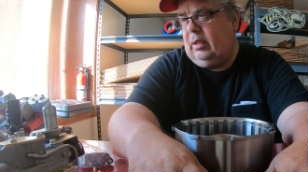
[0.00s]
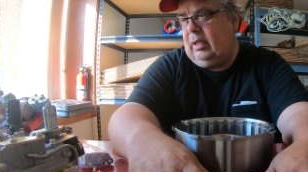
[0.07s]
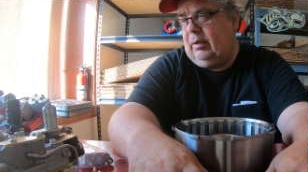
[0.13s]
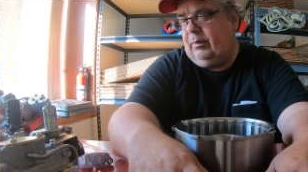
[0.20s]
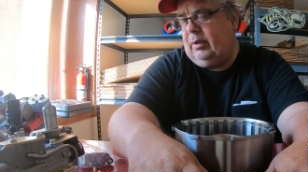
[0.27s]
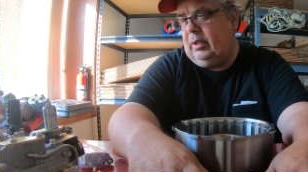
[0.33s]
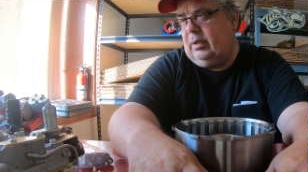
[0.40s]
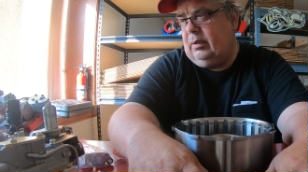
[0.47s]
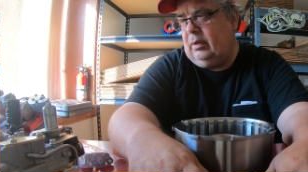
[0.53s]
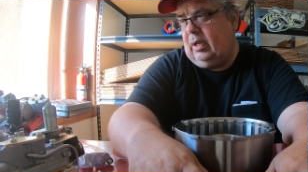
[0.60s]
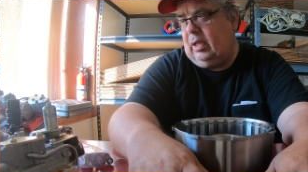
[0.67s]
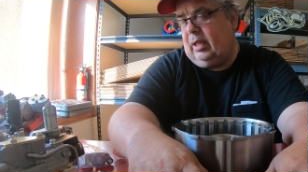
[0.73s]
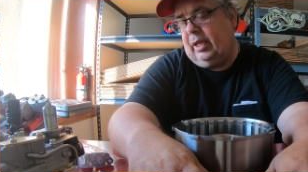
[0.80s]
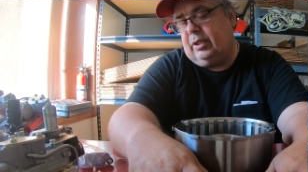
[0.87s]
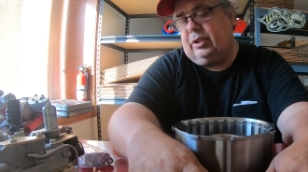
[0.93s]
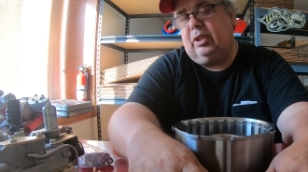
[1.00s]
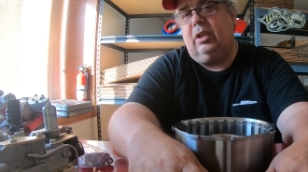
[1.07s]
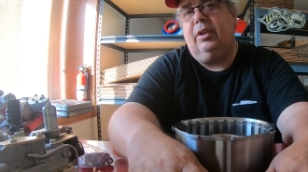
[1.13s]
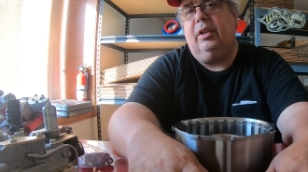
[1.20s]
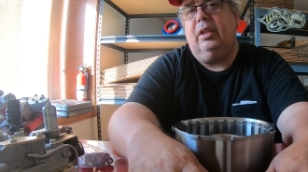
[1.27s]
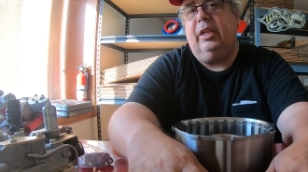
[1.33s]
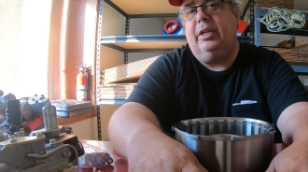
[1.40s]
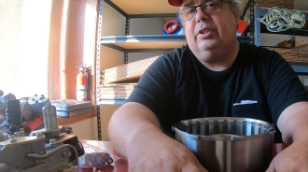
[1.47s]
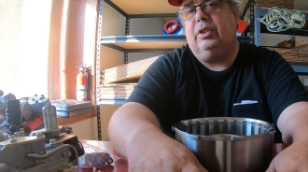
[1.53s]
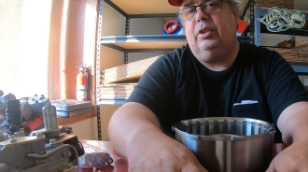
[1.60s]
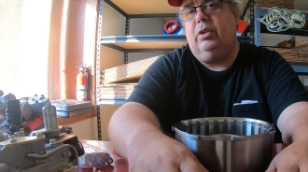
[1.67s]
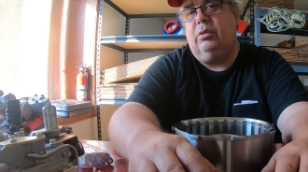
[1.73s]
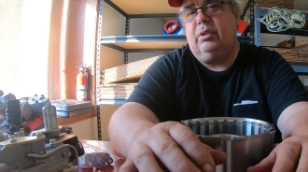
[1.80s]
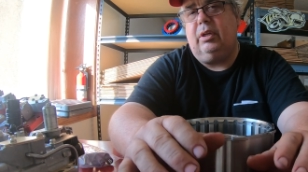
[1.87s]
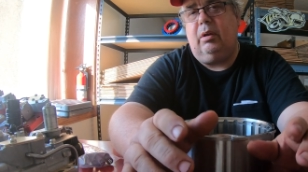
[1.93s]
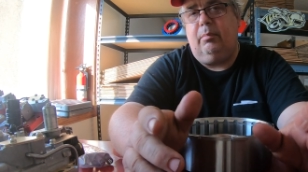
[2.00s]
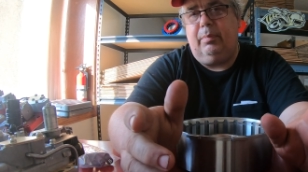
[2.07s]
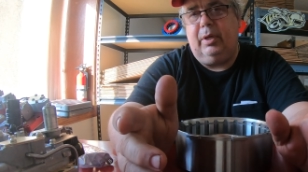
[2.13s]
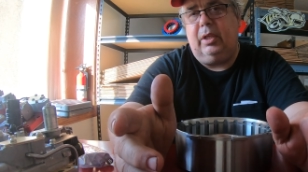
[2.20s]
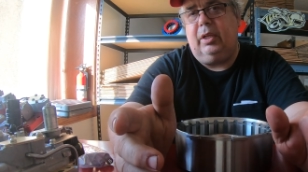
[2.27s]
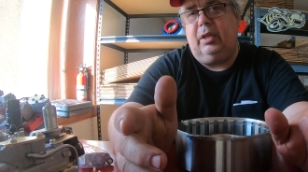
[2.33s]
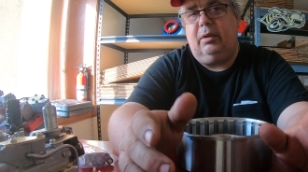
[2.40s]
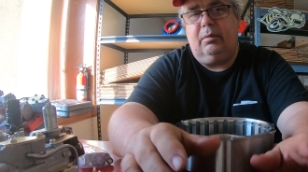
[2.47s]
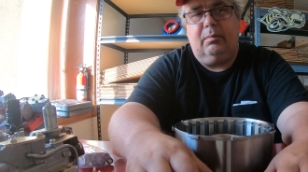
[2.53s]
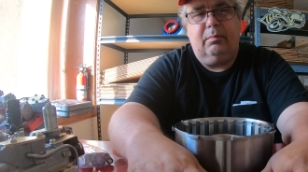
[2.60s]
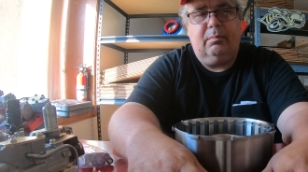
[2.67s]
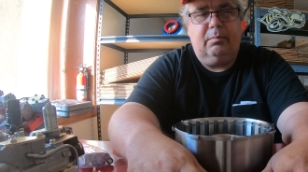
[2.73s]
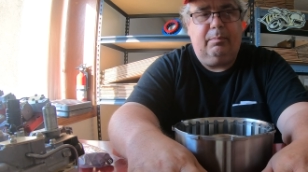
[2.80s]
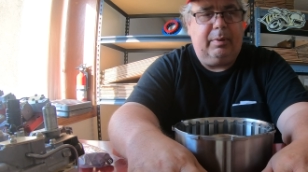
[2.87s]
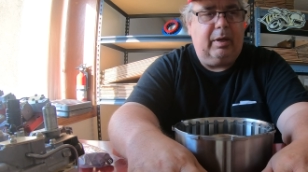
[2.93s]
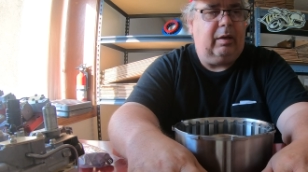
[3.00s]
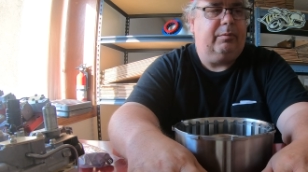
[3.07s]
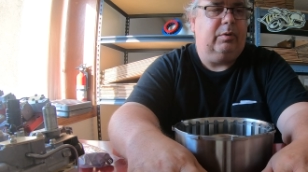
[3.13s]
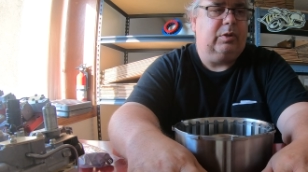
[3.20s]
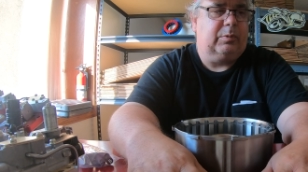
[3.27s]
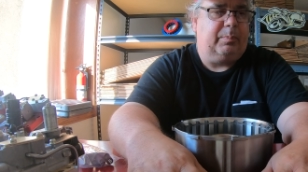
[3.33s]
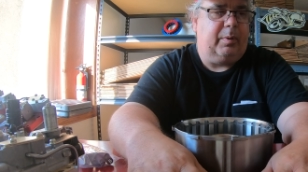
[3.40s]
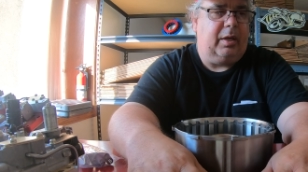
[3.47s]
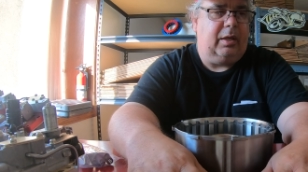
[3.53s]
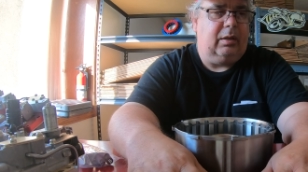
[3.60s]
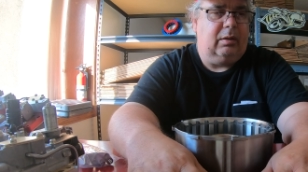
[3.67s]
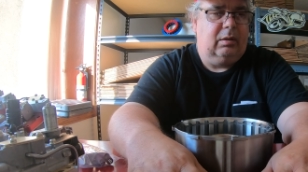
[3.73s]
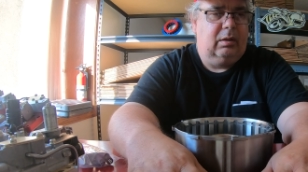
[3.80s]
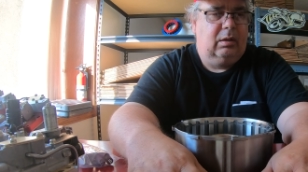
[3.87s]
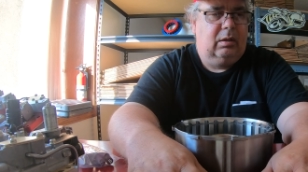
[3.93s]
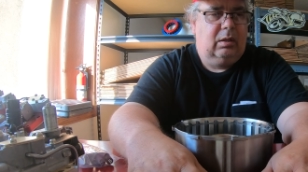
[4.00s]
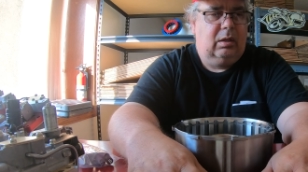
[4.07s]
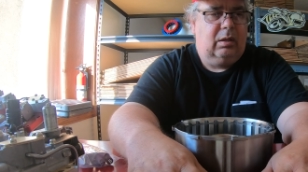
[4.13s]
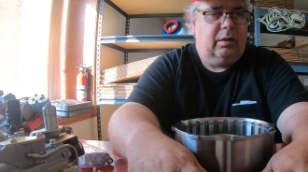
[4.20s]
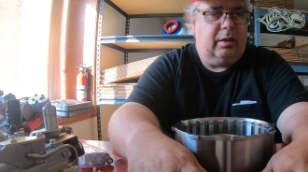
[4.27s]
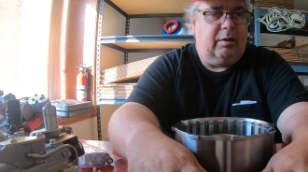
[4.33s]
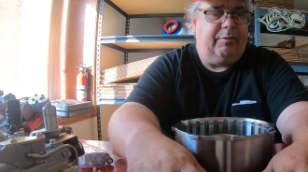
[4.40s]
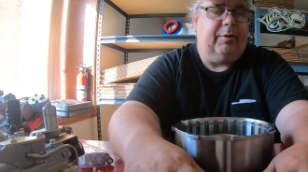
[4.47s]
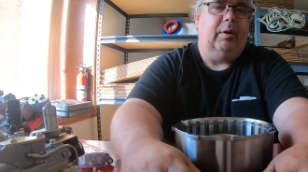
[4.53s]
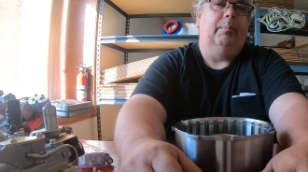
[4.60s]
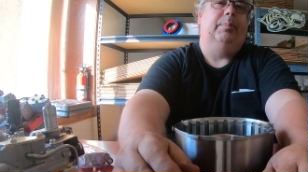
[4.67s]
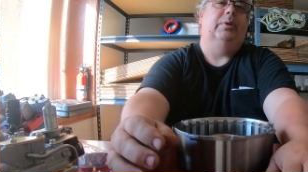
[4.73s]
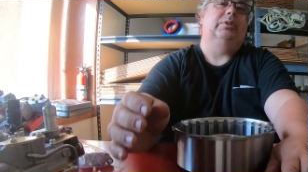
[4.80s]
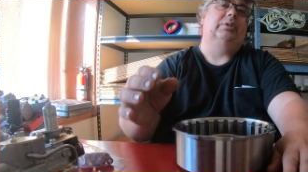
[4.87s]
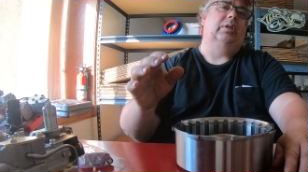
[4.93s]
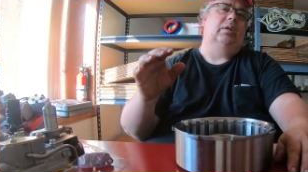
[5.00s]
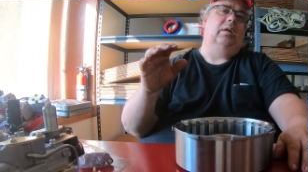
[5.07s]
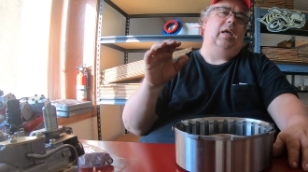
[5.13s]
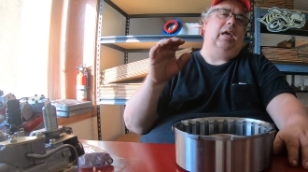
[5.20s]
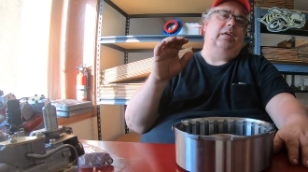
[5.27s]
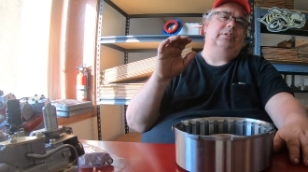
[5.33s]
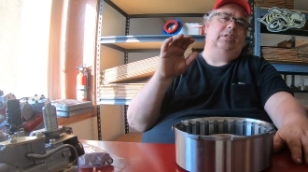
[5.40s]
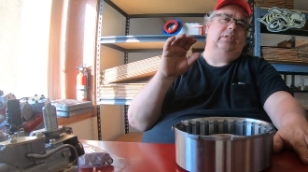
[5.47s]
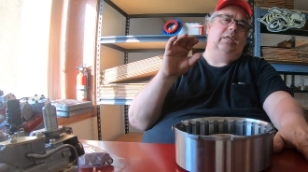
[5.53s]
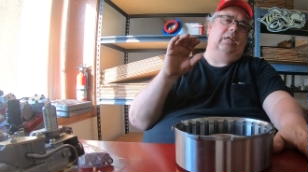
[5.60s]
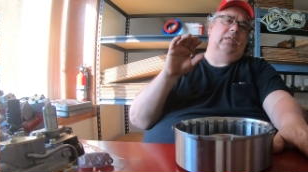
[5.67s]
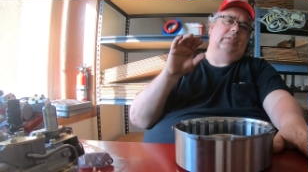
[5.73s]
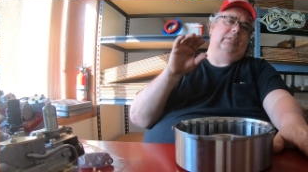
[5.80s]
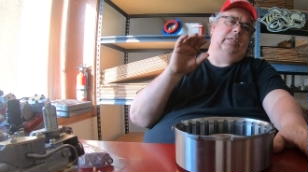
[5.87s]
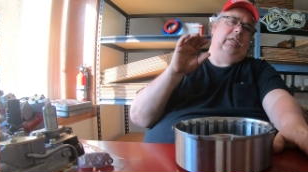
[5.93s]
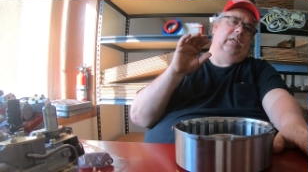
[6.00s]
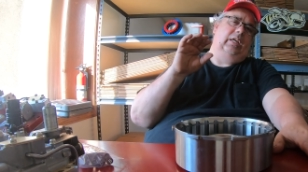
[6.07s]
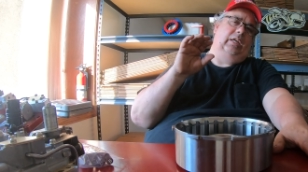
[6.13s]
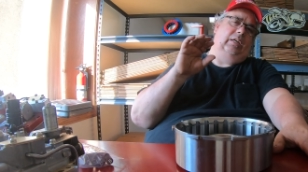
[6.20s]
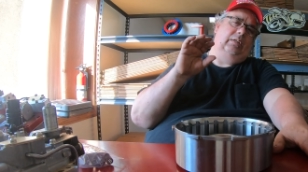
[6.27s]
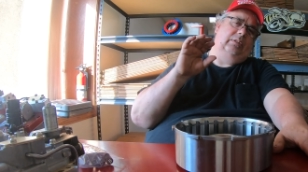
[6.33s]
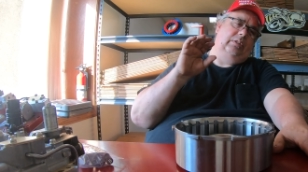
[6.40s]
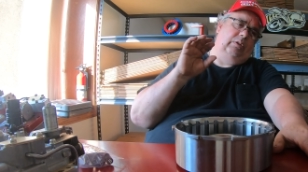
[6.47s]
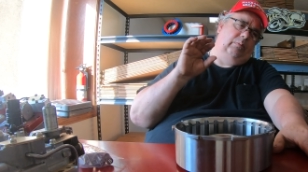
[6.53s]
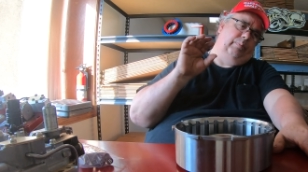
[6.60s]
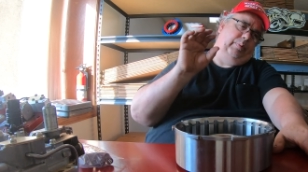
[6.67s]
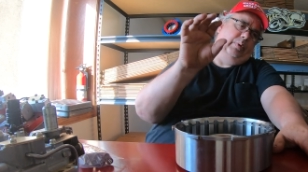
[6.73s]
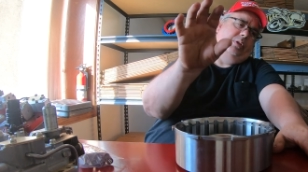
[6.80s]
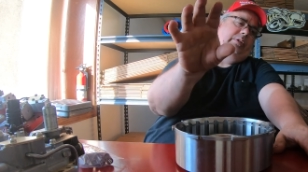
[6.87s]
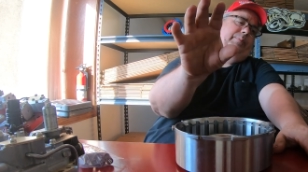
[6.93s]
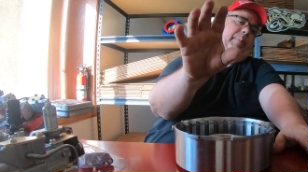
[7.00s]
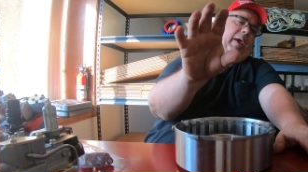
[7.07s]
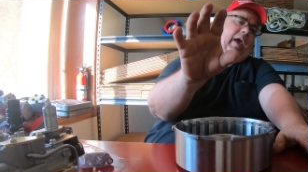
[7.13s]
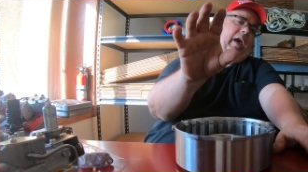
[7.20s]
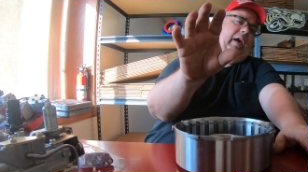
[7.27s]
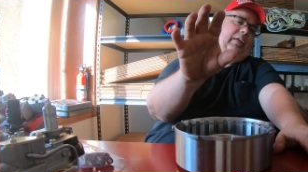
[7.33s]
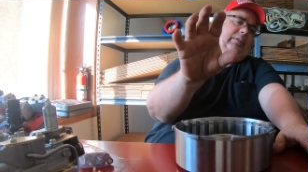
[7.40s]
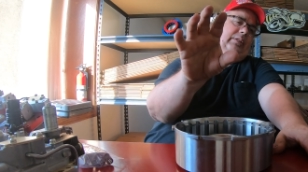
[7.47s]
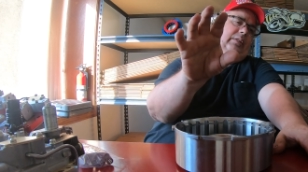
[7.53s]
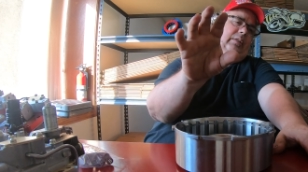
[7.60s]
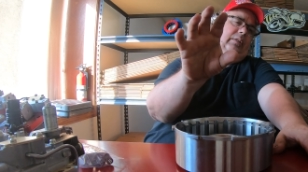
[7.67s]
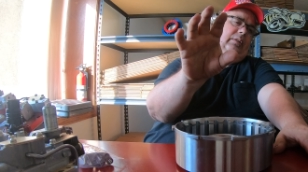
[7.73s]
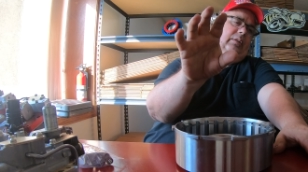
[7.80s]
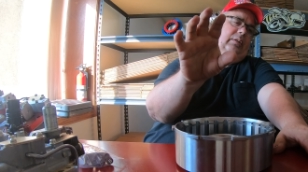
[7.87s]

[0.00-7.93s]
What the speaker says: even unless you're using a billet Bellevue spring, that front piston has a tendency to push past